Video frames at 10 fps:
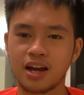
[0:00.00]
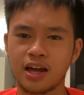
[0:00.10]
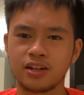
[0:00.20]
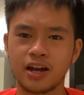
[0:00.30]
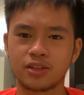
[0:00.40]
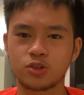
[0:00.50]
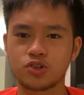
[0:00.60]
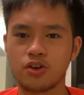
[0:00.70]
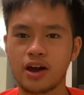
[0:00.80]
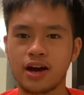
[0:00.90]
I'd like to
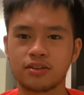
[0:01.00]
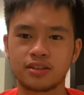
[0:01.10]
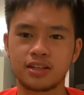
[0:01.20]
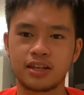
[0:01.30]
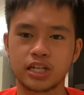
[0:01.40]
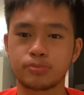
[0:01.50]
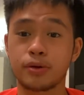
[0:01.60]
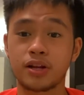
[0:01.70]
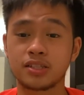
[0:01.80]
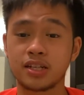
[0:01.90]
try out the
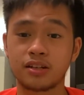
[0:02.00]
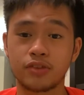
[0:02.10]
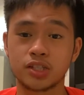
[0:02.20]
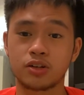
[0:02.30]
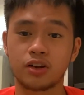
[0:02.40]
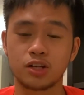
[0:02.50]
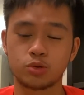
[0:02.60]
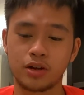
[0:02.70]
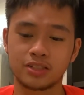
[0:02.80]
experience in the restaurant as well,